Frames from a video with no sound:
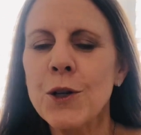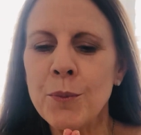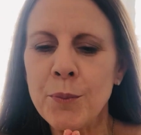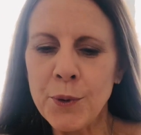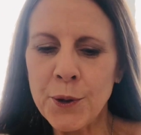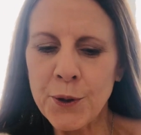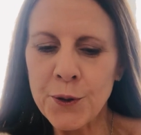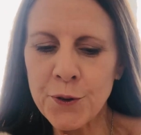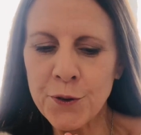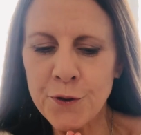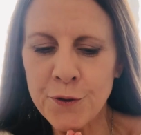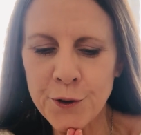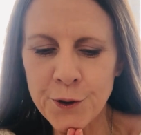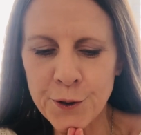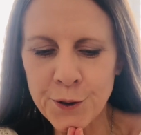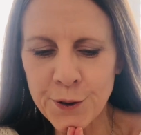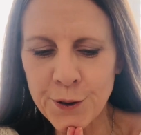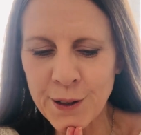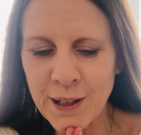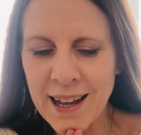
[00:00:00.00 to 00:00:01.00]
a
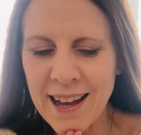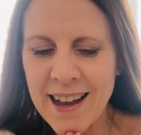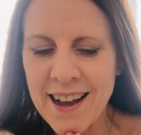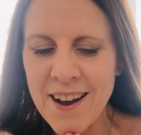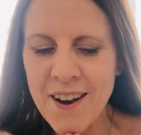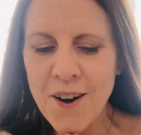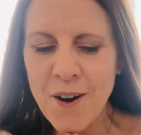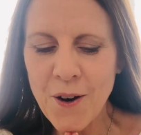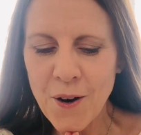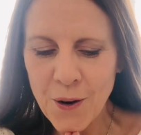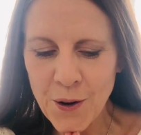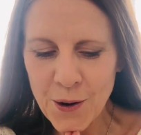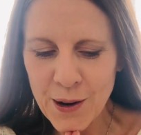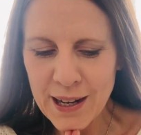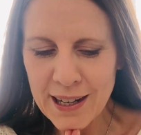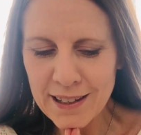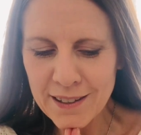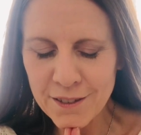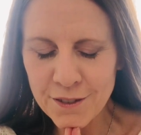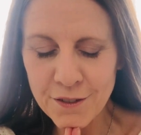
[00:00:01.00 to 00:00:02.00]
beautiful
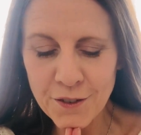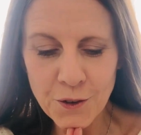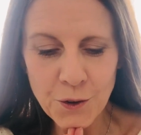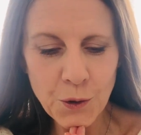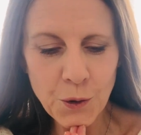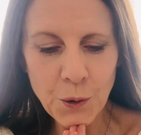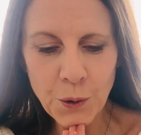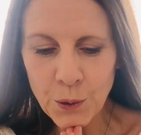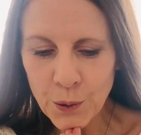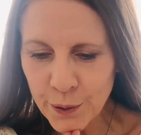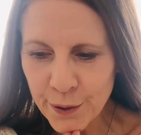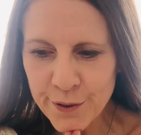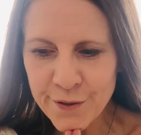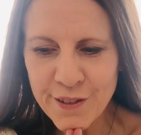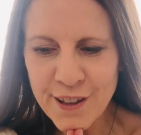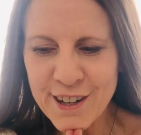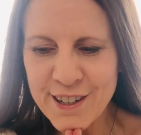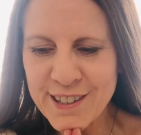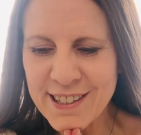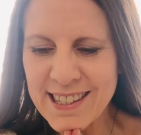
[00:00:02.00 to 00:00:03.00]
oil for all of
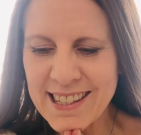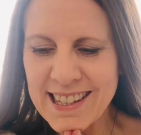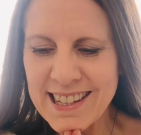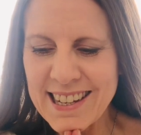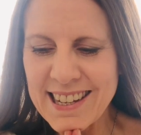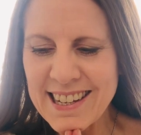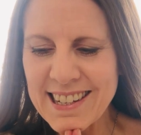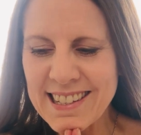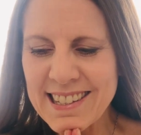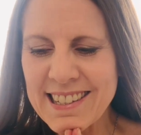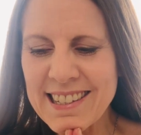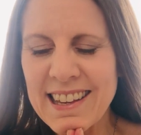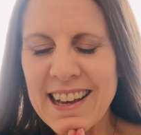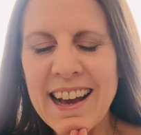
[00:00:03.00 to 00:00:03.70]
those things,